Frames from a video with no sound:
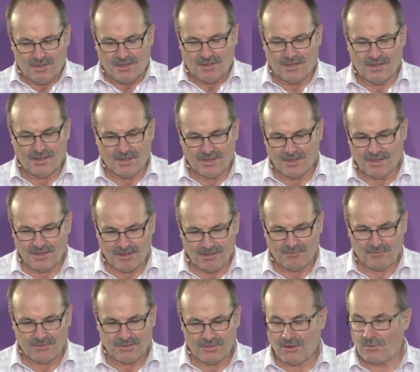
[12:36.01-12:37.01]

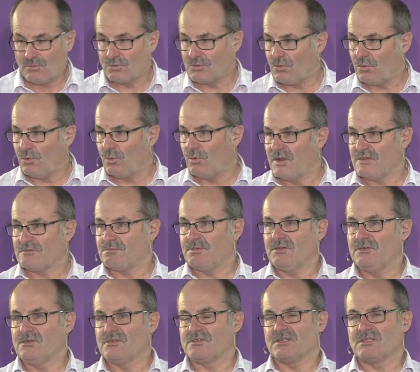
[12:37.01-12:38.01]
We don't want to always be
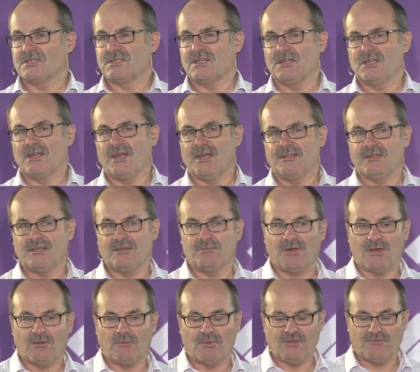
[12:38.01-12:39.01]
using 1080,
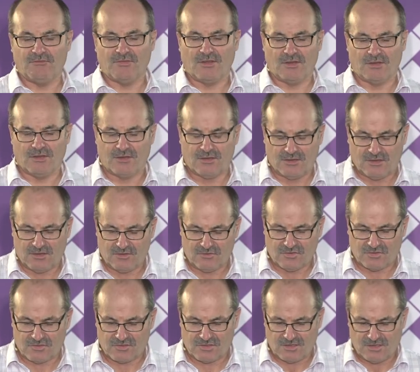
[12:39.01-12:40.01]
but we've done,
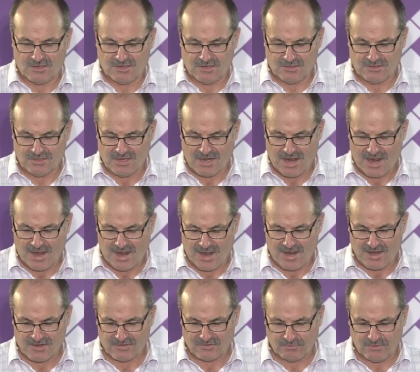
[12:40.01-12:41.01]
just near
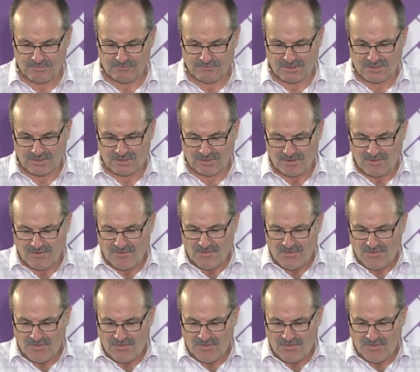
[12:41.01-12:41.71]
Haast, we've done